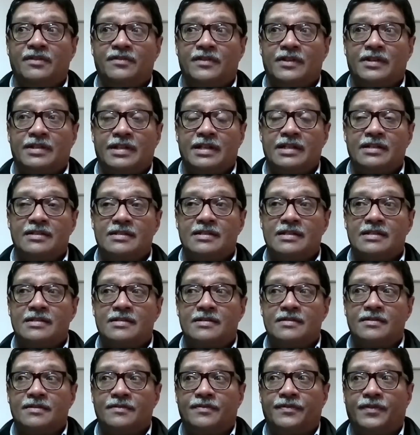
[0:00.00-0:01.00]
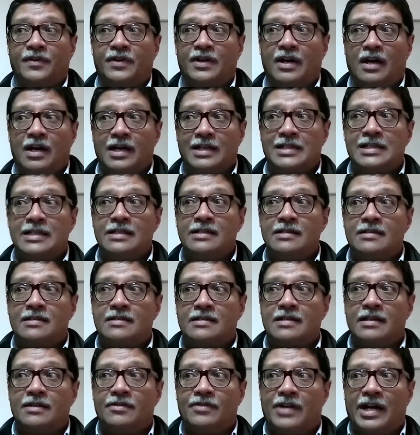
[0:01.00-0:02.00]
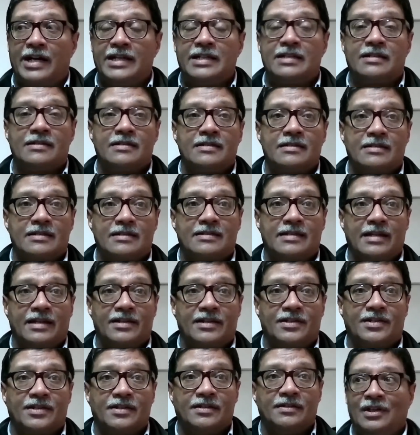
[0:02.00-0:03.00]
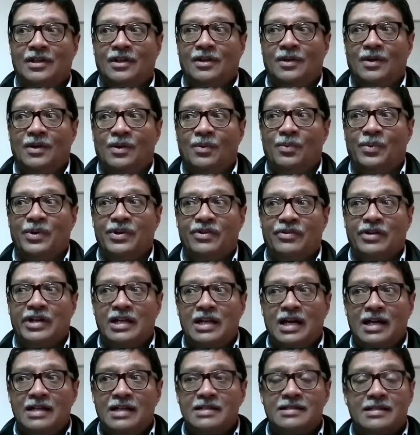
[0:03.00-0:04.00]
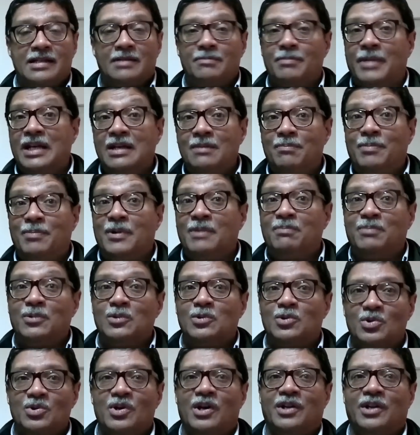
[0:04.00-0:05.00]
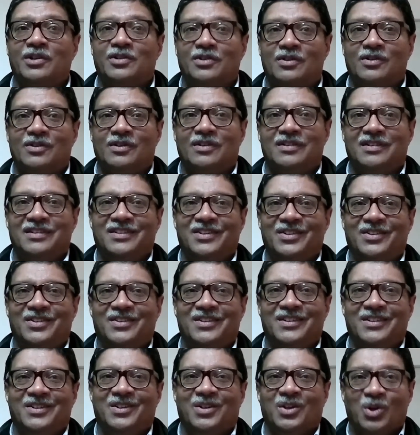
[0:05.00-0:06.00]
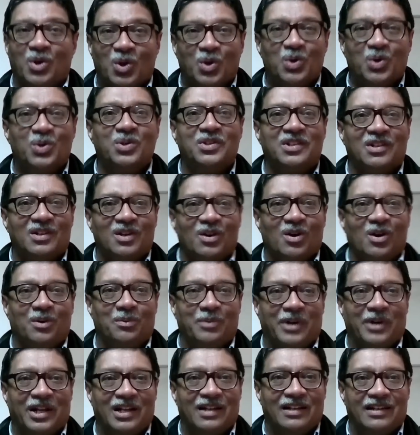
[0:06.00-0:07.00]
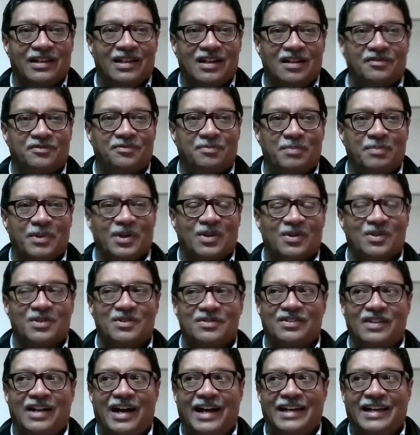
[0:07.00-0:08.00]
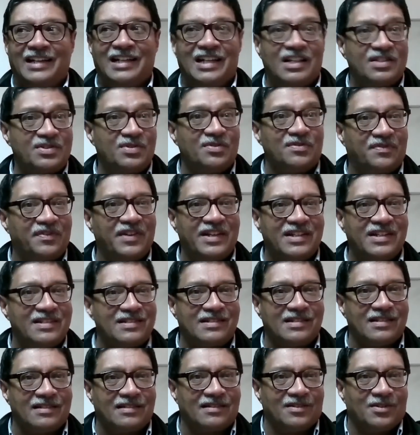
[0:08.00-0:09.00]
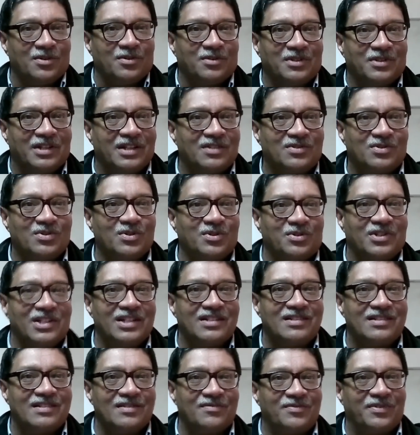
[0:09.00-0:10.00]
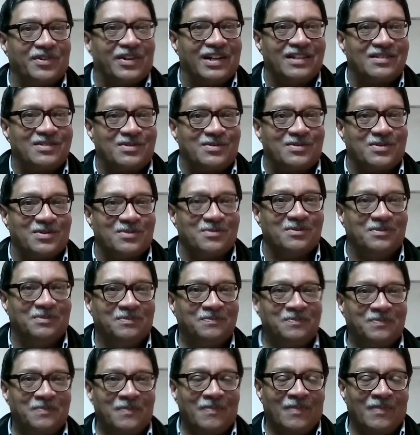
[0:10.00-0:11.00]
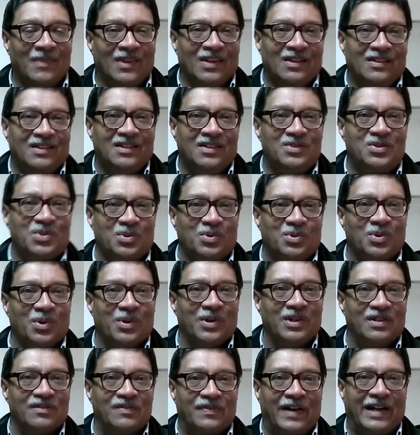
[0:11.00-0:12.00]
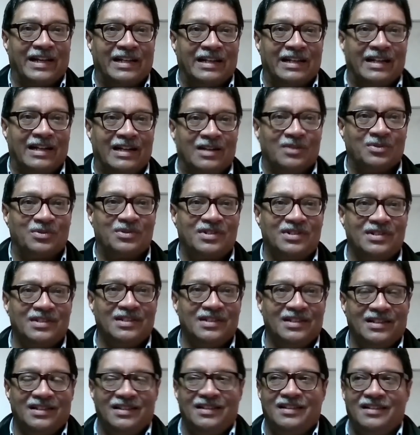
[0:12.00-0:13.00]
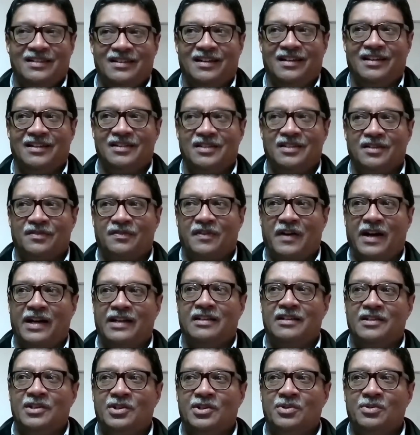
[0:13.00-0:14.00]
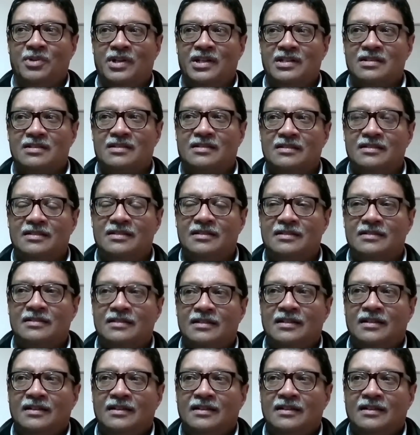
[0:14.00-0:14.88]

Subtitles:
of the things is, for artists and writers, etc., we realize that many people do not know the law well enough, because unless you faced it, there's no reason for us to go and find out the finer nuances.